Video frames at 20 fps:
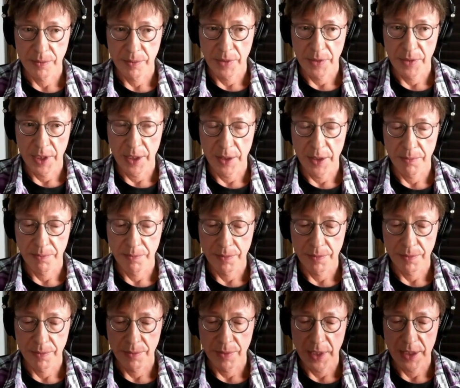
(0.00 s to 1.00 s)
you know
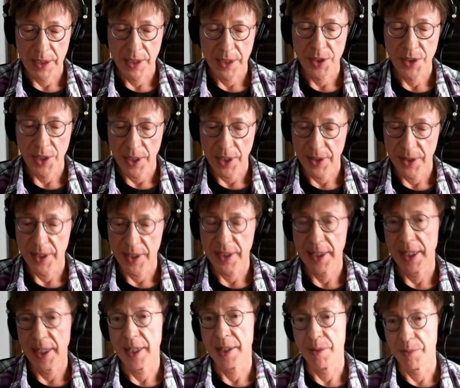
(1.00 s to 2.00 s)
that's a scary
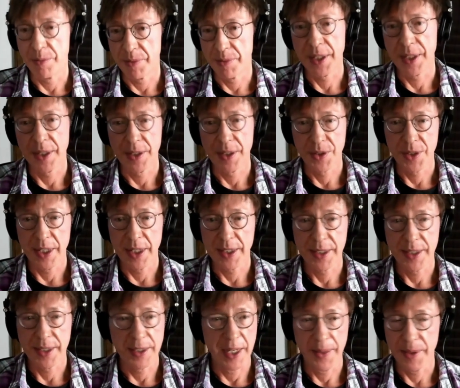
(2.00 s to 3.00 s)
time because
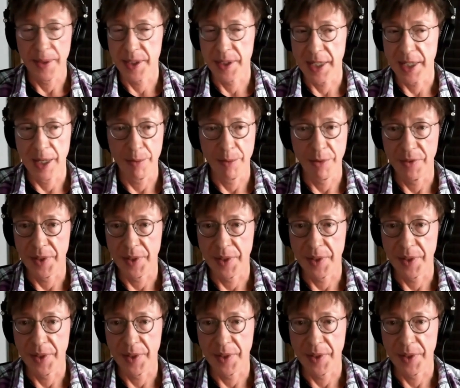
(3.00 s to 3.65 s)
that's not the top of